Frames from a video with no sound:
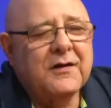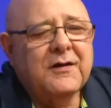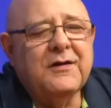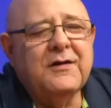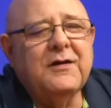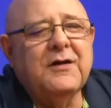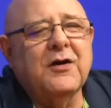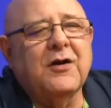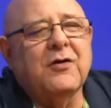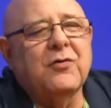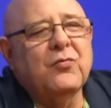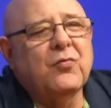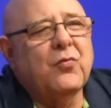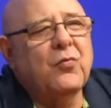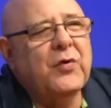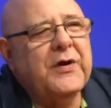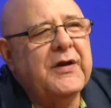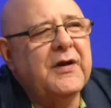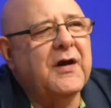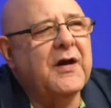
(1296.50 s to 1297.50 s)
you know,
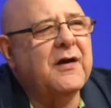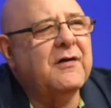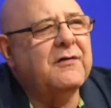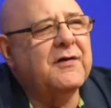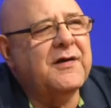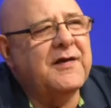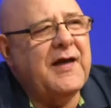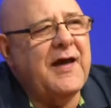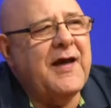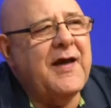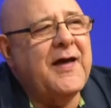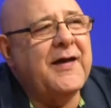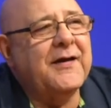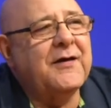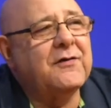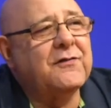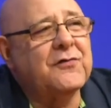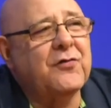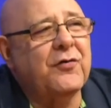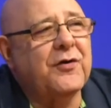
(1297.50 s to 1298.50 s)
we are, CAG
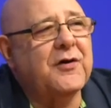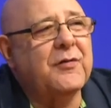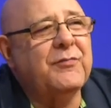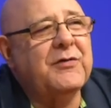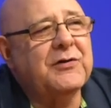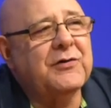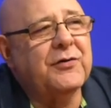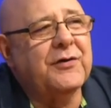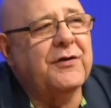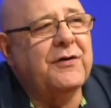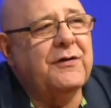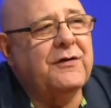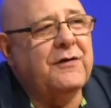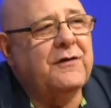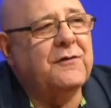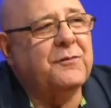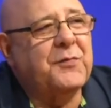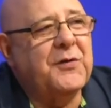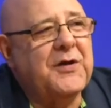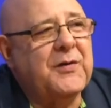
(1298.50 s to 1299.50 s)
is going to be looking at
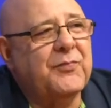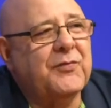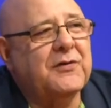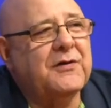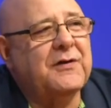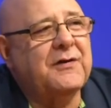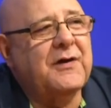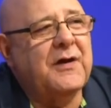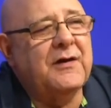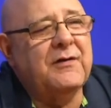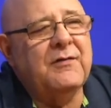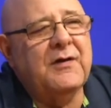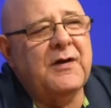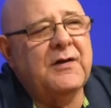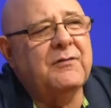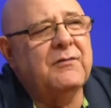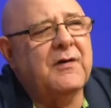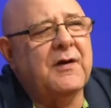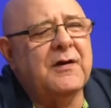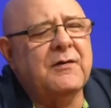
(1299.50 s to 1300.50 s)
these people and, and,
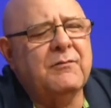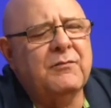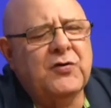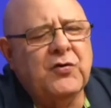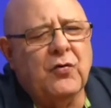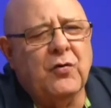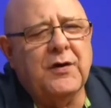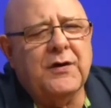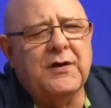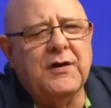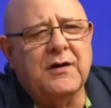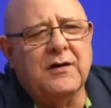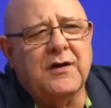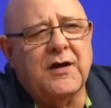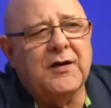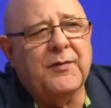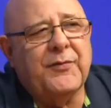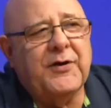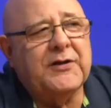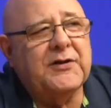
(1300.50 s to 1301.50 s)
and, and talking a
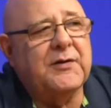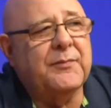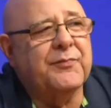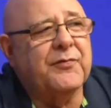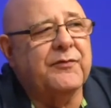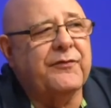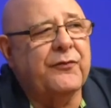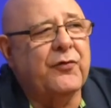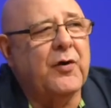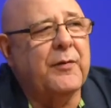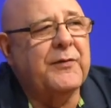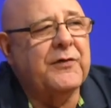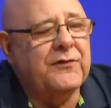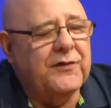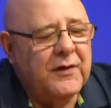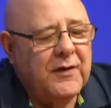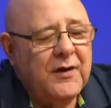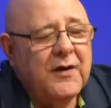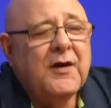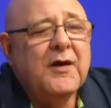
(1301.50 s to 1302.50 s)
lot about their performance
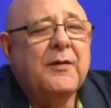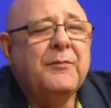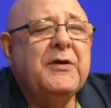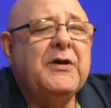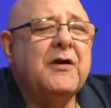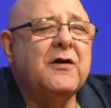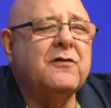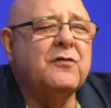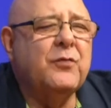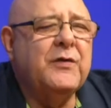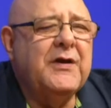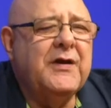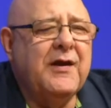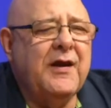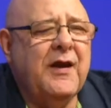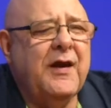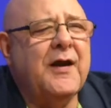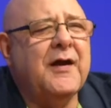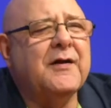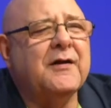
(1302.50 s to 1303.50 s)
because we
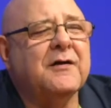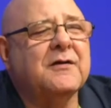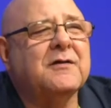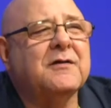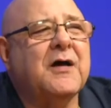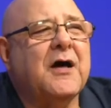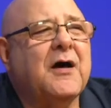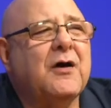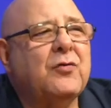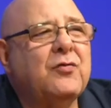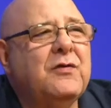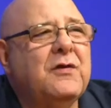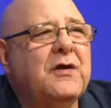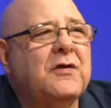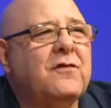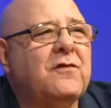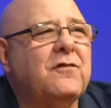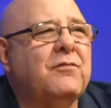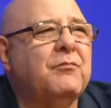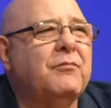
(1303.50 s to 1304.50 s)
can't allow
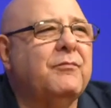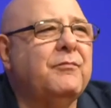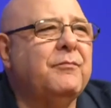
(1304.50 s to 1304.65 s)
this